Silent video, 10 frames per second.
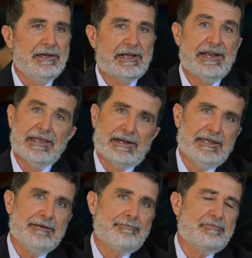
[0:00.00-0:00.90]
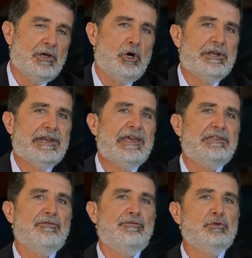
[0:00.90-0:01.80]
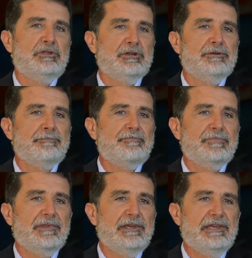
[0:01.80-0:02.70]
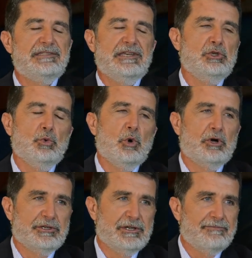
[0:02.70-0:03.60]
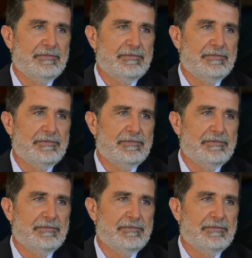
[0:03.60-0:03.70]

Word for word: Clearly, on an 80-footer is a new world.